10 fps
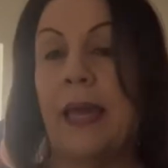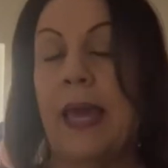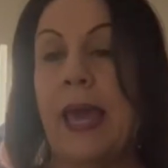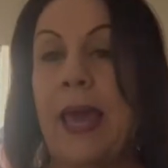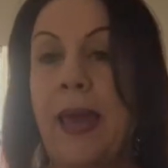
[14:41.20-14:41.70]

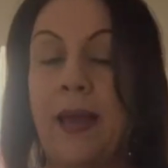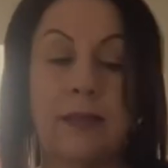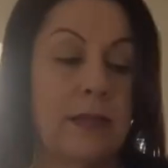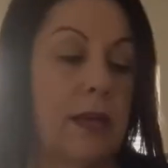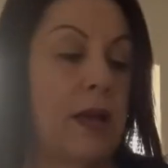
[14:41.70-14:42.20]

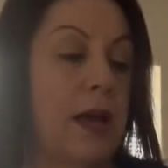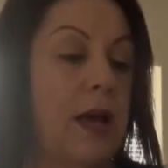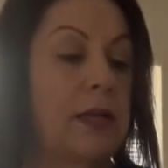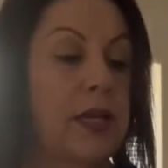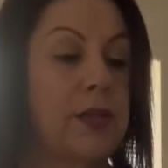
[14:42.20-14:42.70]
And
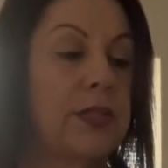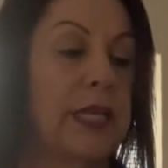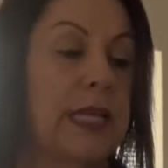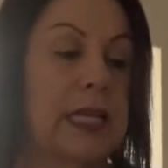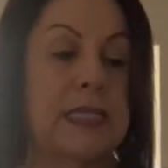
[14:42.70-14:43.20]
another
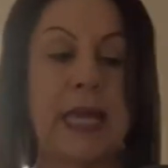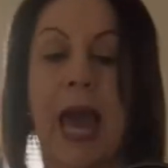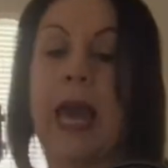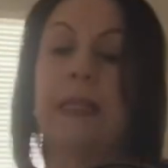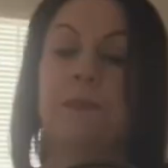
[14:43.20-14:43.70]
thing is
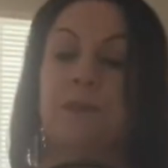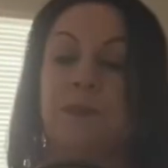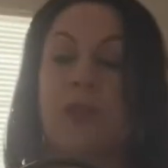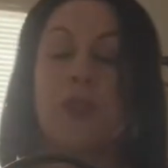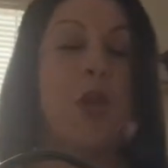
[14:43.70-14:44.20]
that
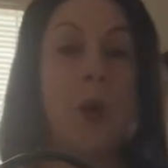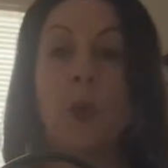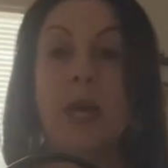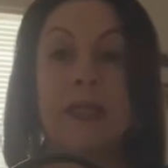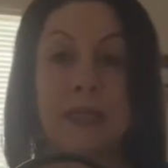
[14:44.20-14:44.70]
no
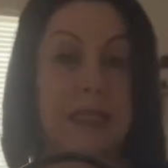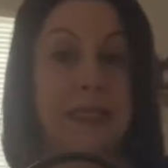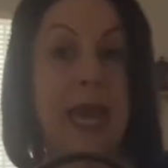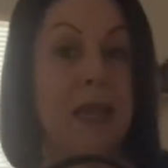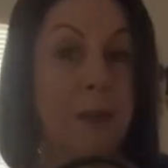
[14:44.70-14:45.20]
one can
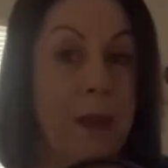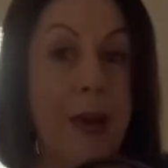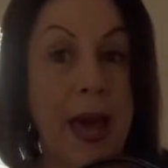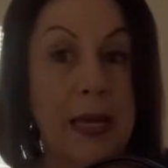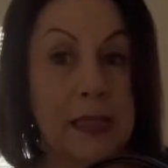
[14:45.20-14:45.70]
take my
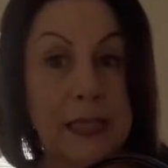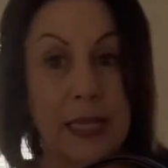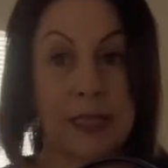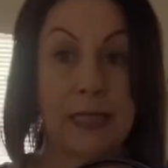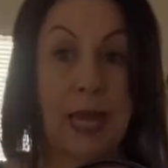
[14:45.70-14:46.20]
bag and say
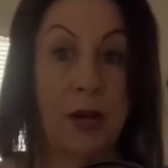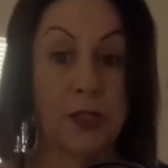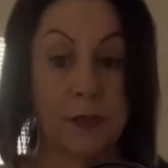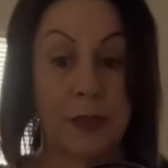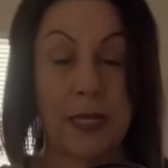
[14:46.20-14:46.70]
it's
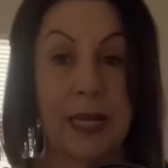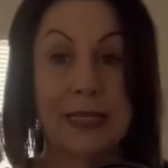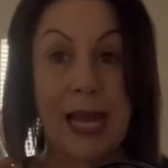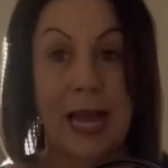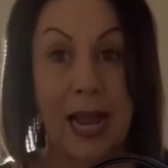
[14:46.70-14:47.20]
theirs, because
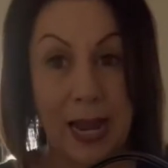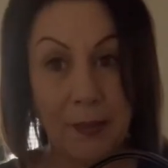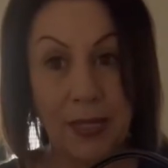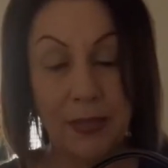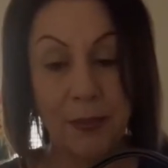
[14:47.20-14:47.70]
I
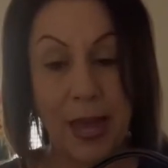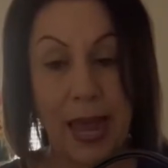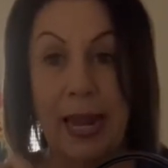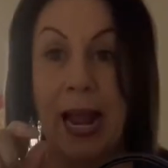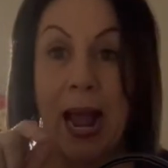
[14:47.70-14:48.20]
made the
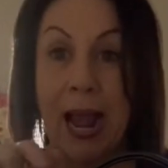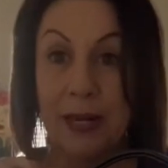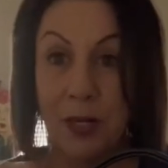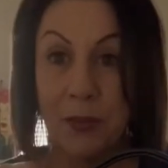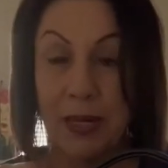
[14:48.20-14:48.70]
bag. I
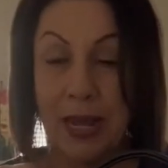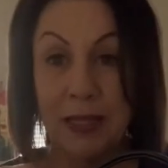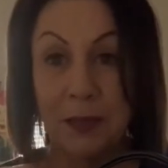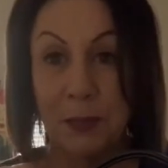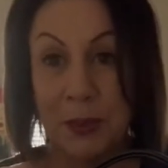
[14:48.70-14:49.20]
know that I
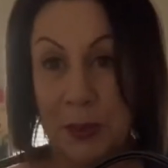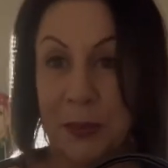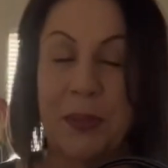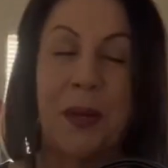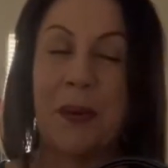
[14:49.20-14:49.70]
had the blue,
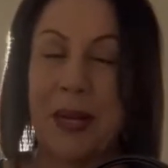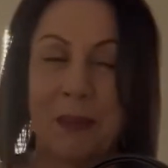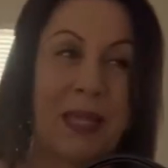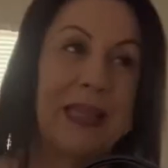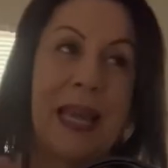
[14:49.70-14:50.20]
you know what I
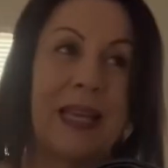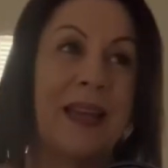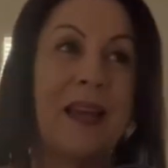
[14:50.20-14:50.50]
mean? Like,